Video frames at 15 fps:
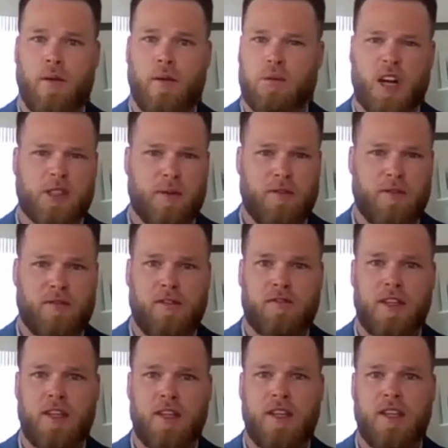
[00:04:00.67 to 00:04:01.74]
approximately
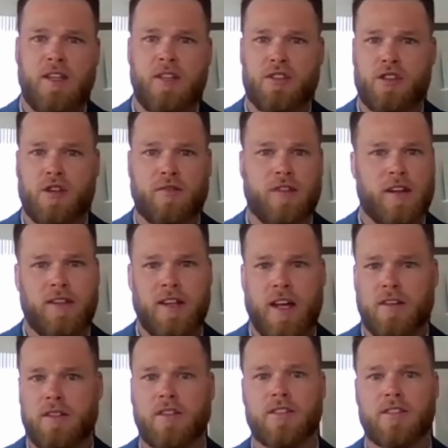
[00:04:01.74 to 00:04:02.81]
50 certified
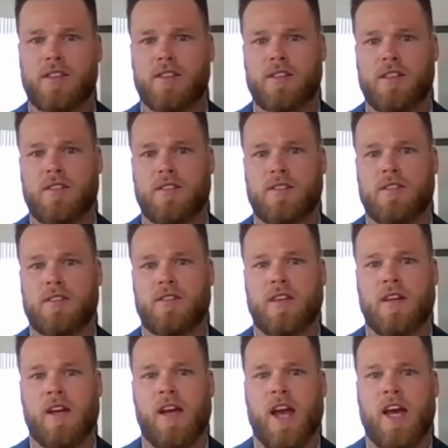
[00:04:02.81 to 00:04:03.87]
dental assistants,
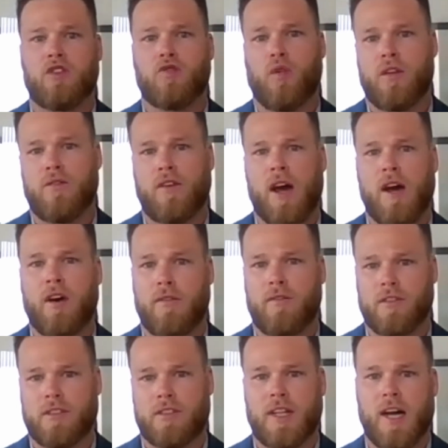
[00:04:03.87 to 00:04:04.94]
and 25
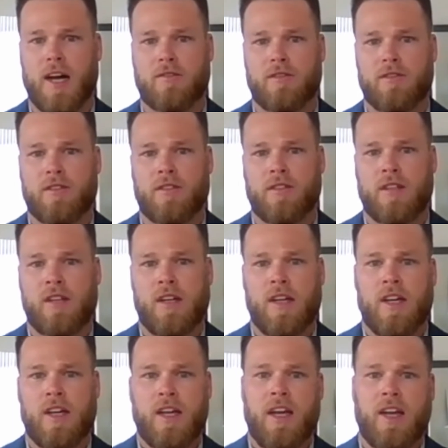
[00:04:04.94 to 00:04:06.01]
office staff.
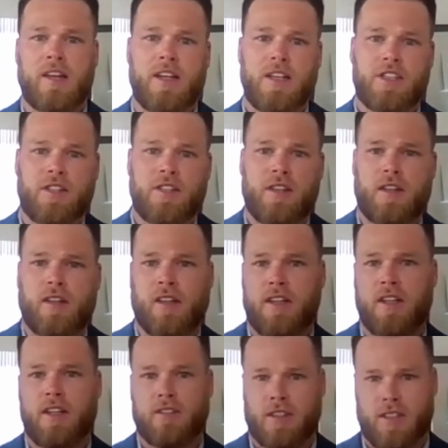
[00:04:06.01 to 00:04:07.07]
In addition to the
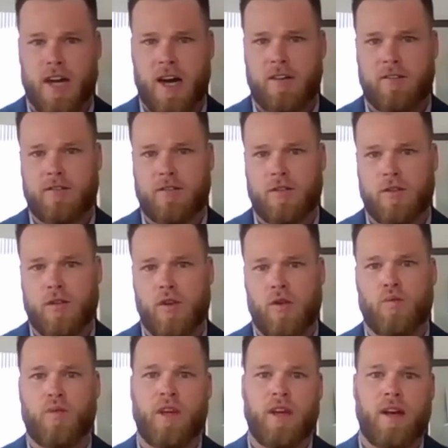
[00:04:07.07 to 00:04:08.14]
clinical staff,
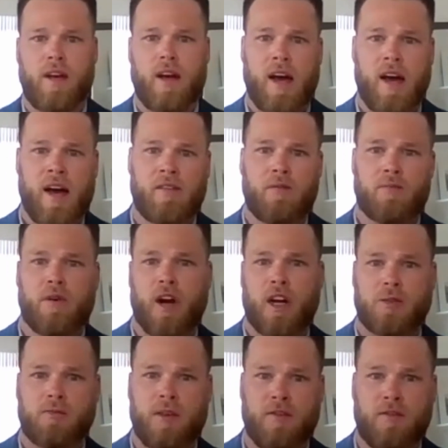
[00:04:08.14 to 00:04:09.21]
we have
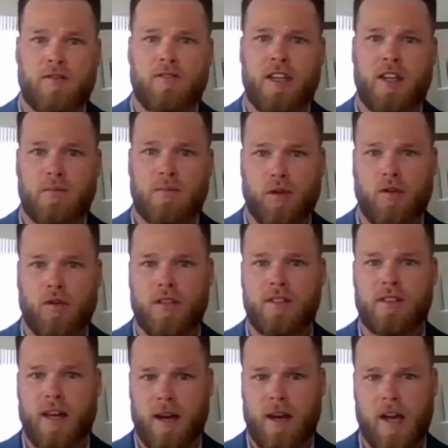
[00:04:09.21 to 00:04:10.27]
approximately 15
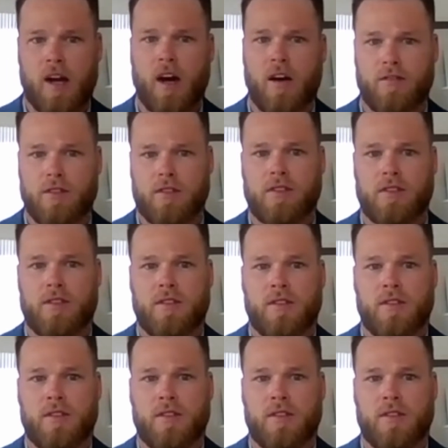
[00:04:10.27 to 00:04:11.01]
employees at head office,